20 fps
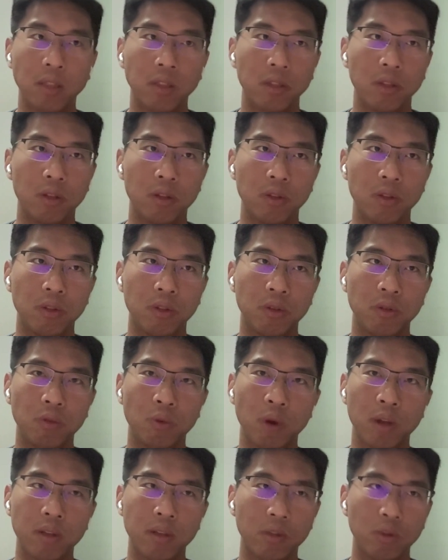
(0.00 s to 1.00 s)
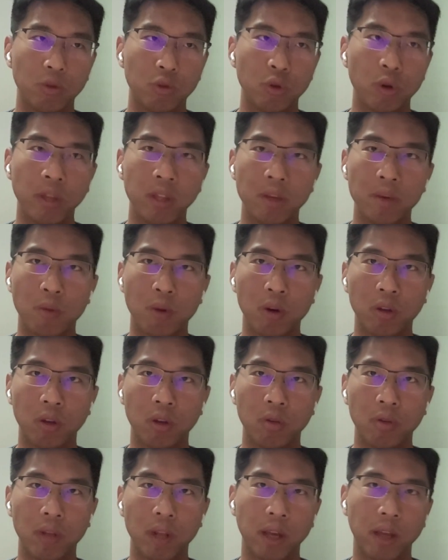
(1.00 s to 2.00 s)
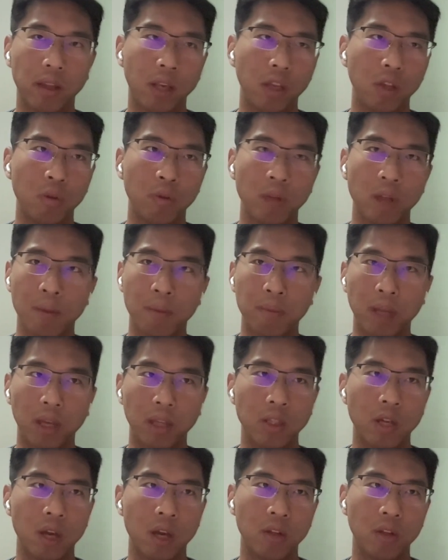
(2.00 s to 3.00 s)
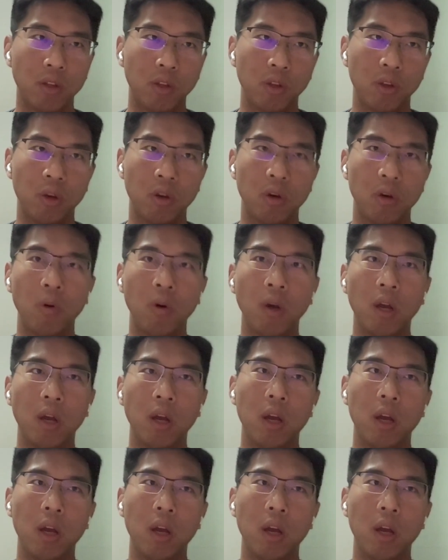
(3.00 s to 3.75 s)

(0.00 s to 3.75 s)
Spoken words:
So once you train the model, like they don't update until